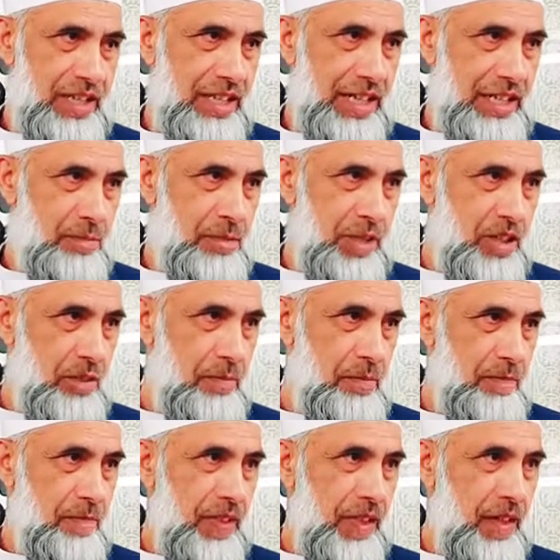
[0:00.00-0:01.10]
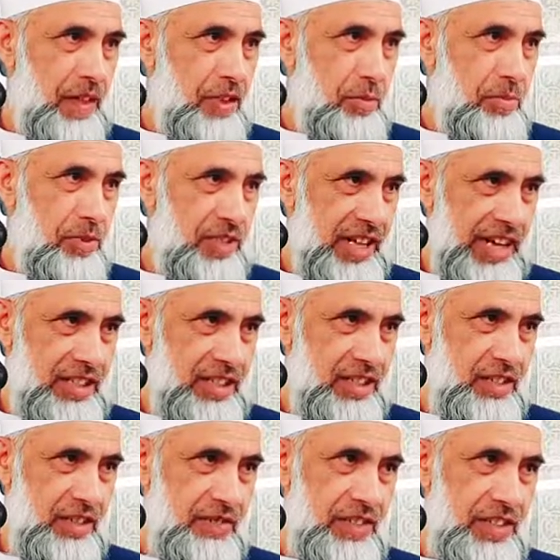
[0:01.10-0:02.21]
Let's become the protectors
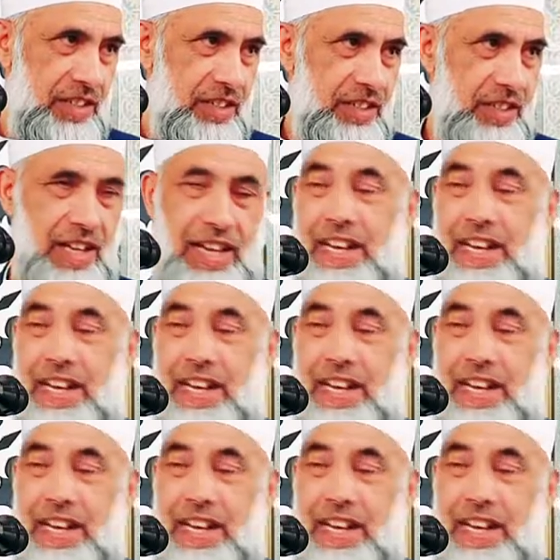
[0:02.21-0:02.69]
of these.